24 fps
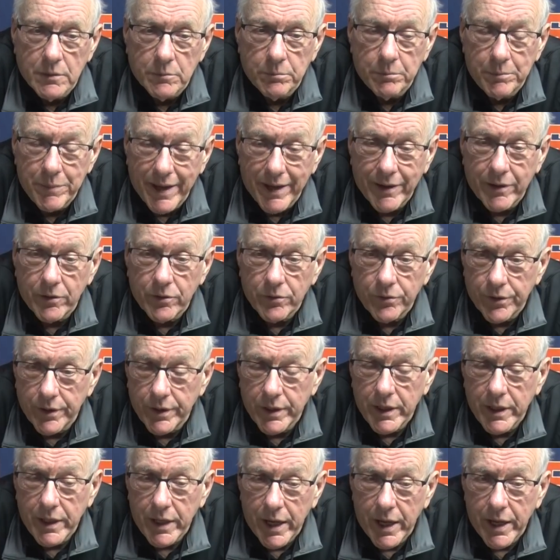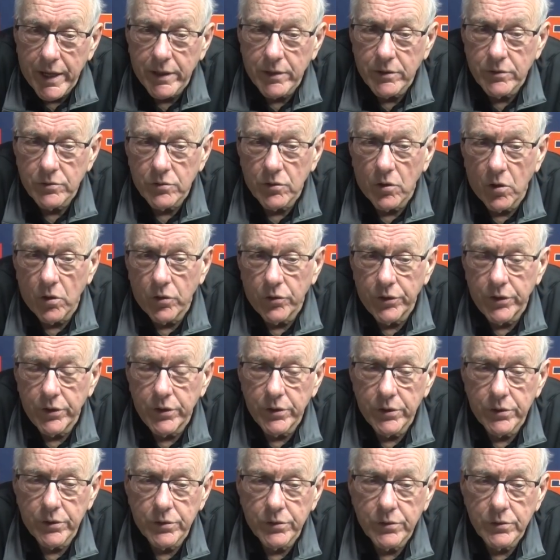better than he has all
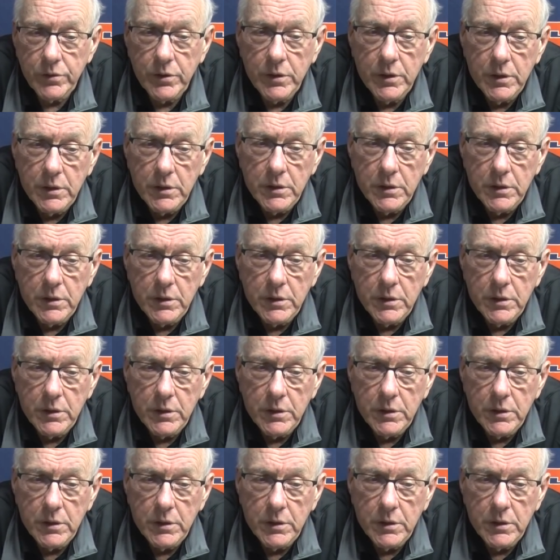year.